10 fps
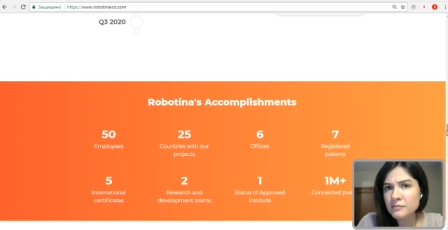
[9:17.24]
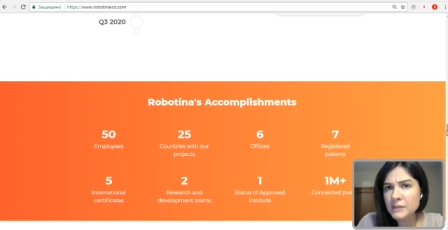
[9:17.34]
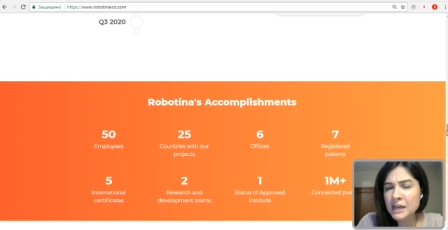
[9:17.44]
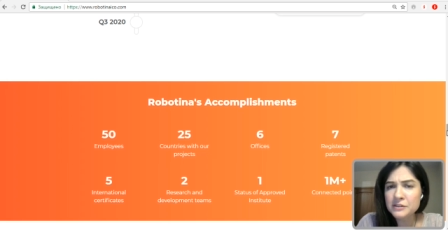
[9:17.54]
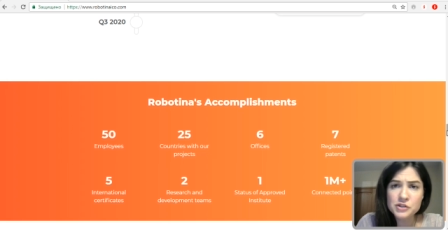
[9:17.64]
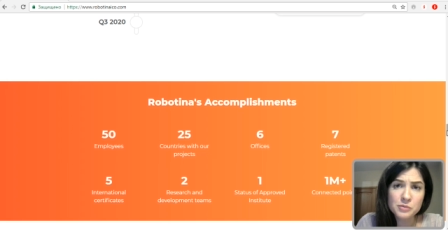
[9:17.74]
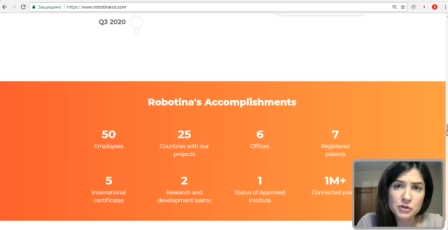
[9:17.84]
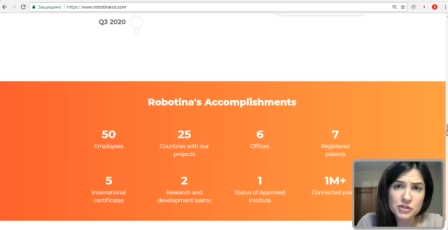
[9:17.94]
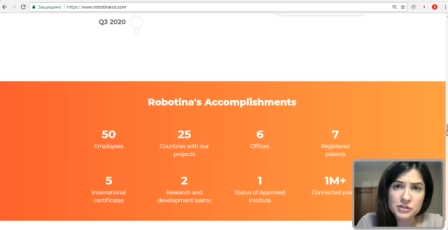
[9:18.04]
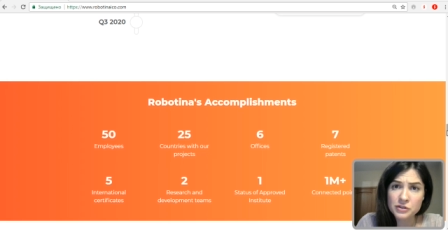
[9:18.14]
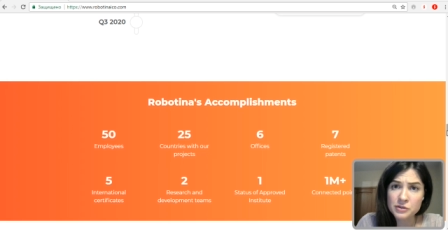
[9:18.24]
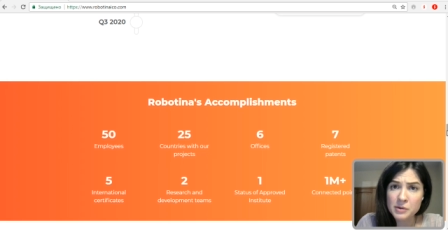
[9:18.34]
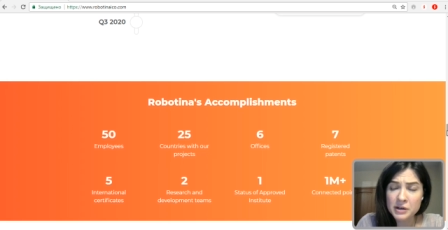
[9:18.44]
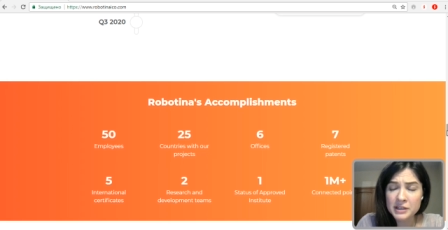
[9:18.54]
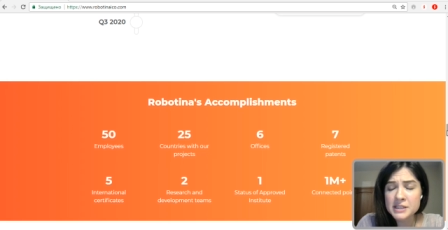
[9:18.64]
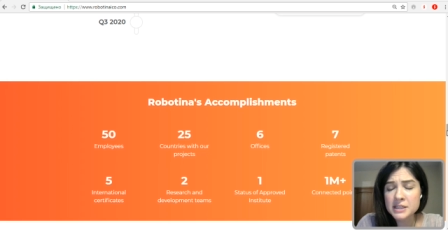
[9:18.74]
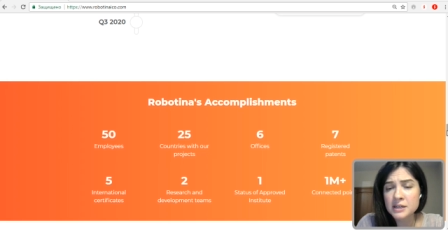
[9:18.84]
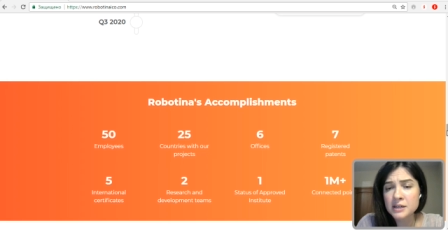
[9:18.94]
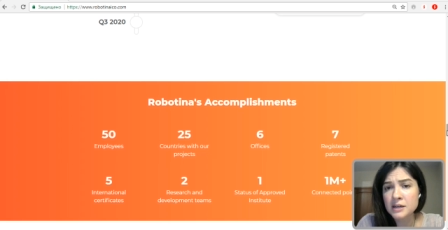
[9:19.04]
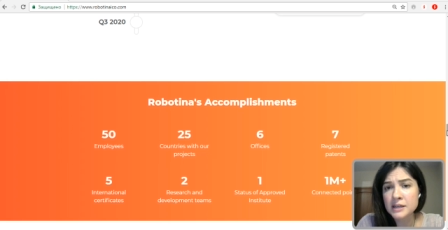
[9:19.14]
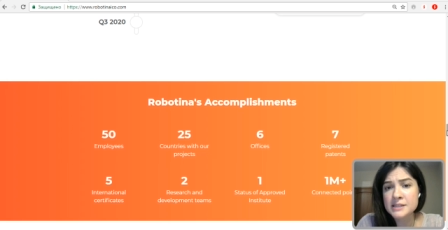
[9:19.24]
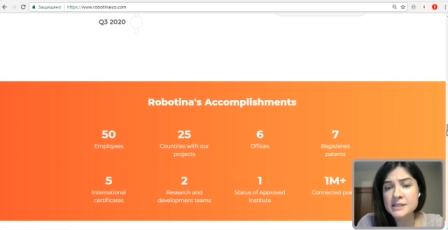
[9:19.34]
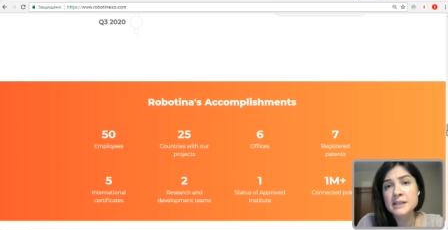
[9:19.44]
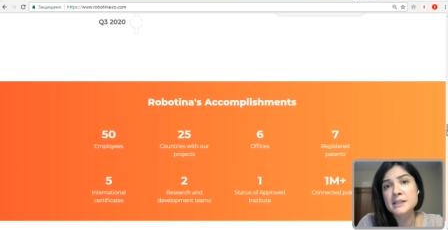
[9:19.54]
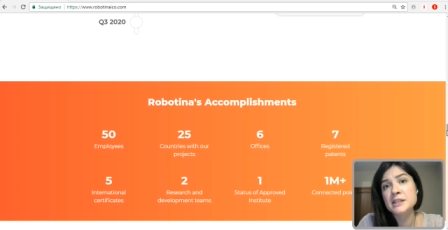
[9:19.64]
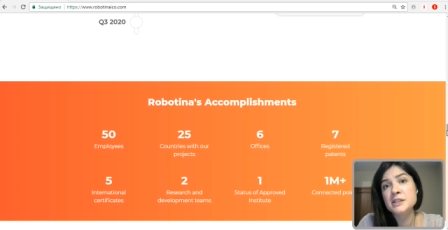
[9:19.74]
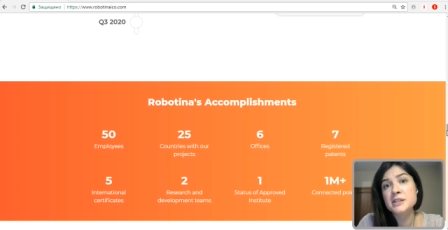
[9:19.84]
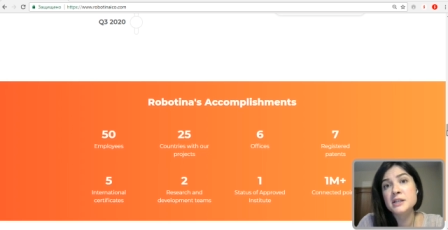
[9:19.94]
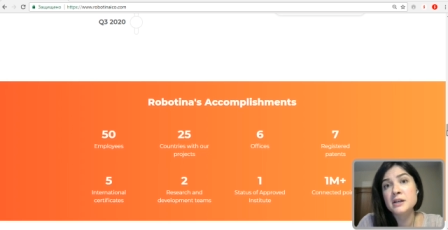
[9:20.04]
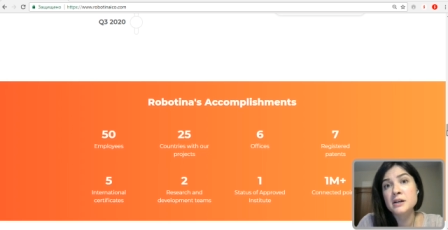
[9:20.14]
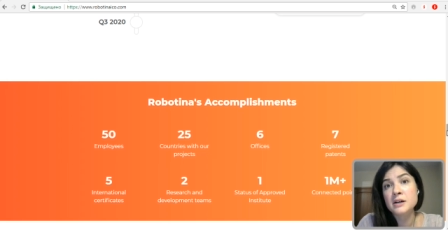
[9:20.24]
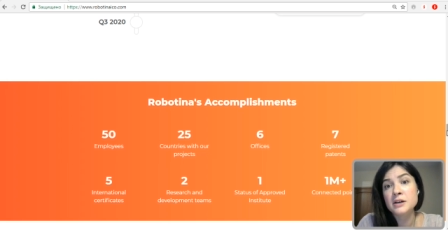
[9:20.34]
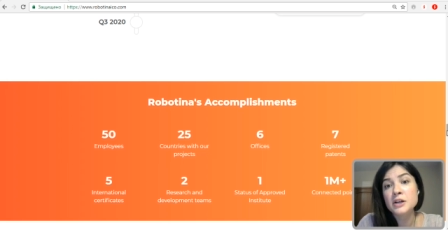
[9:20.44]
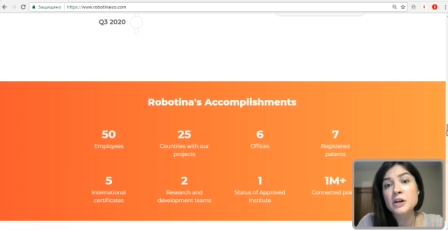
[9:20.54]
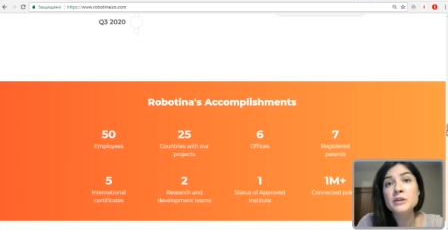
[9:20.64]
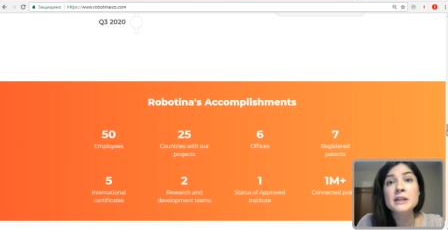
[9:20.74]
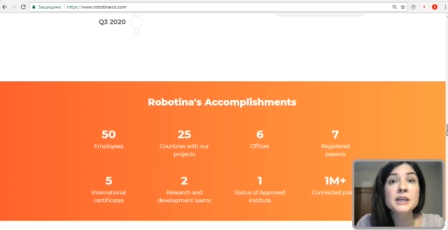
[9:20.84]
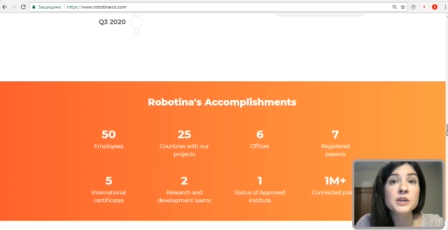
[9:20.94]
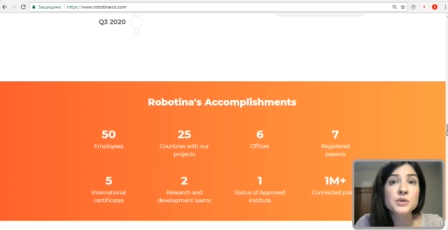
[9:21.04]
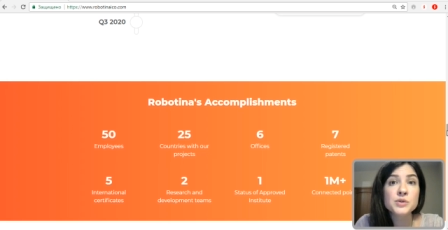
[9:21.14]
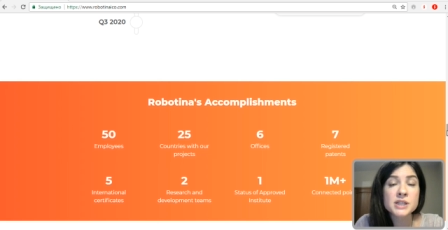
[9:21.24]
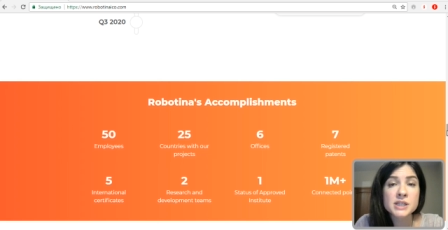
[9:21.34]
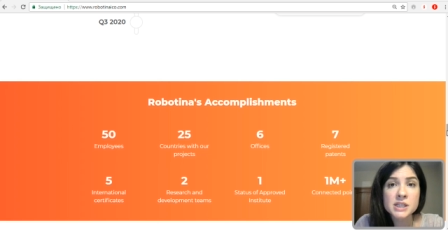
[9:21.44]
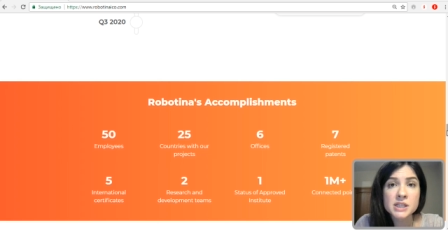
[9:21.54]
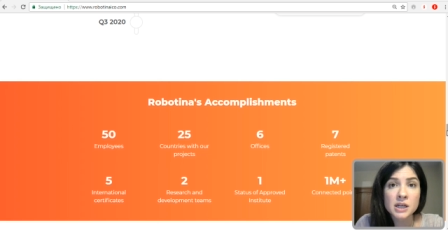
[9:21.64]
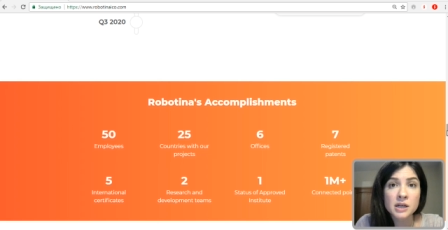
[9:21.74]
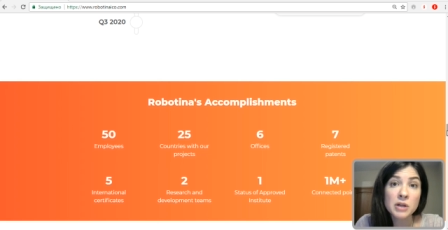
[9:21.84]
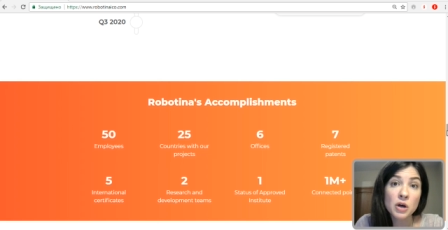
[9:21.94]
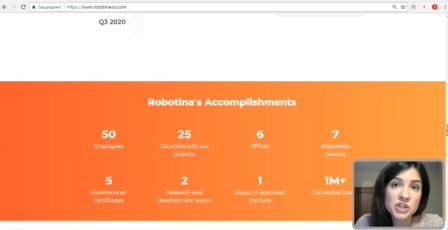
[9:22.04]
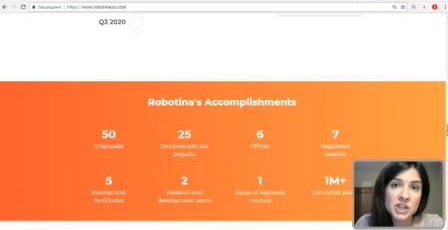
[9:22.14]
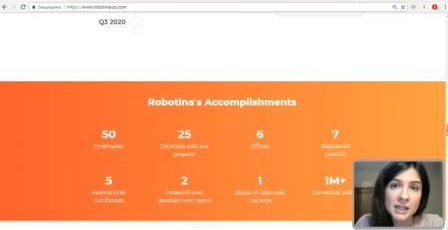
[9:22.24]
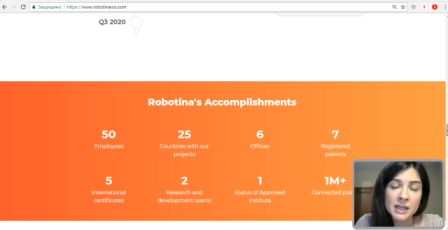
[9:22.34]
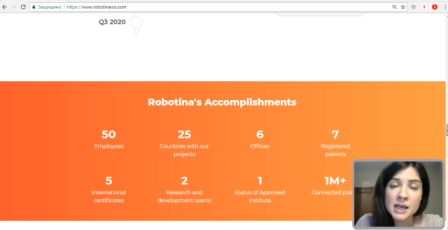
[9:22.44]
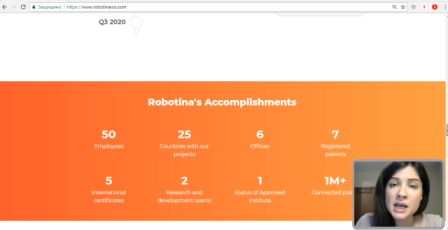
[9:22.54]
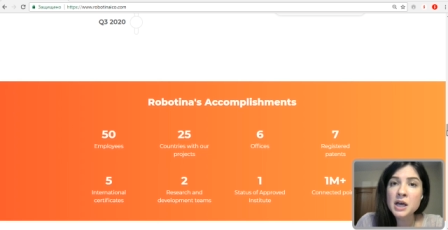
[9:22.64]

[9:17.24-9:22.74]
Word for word: energy projects on the market, is that it not only uses blockchain,